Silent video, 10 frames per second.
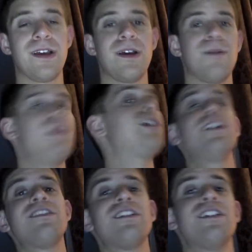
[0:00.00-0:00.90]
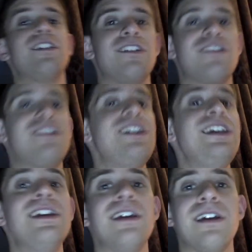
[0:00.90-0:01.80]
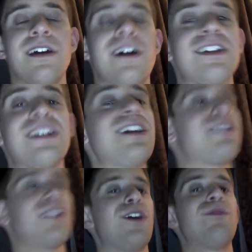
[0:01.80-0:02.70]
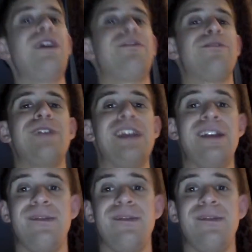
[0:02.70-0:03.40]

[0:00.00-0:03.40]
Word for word: because she uh, kicked a referee.